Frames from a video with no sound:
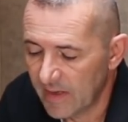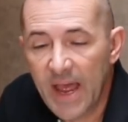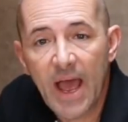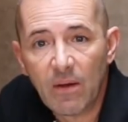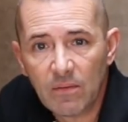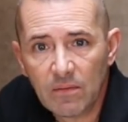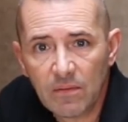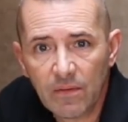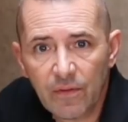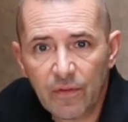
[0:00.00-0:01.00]
Now,
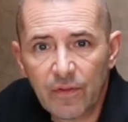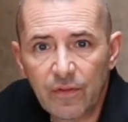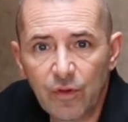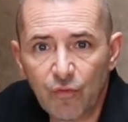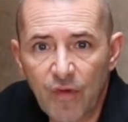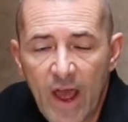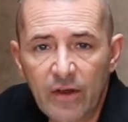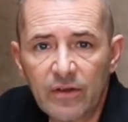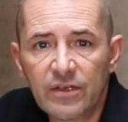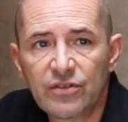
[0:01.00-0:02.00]
your
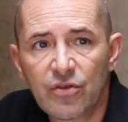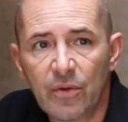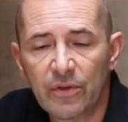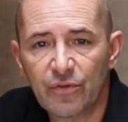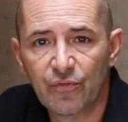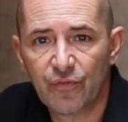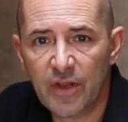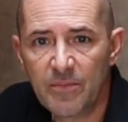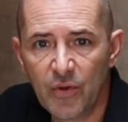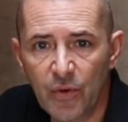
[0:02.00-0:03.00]
router is going to
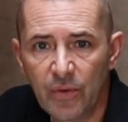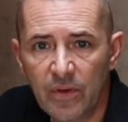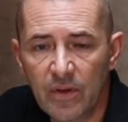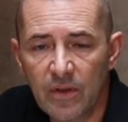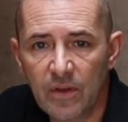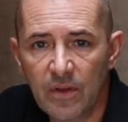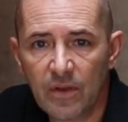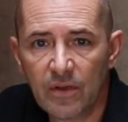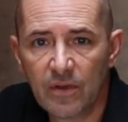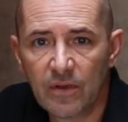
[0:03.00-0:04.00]
reboot
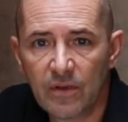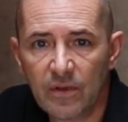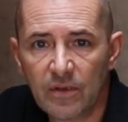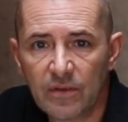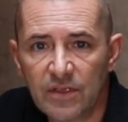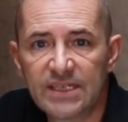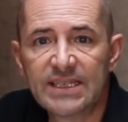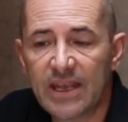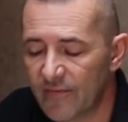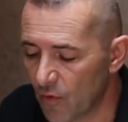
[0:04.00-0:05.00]
to
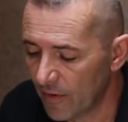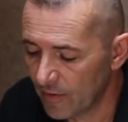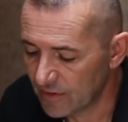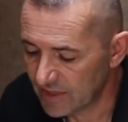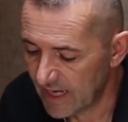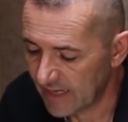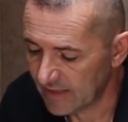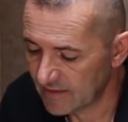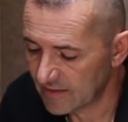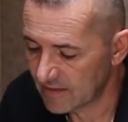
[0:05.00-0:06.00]
save all those
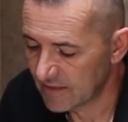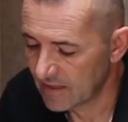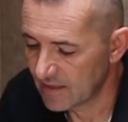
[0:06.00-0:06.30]
settings.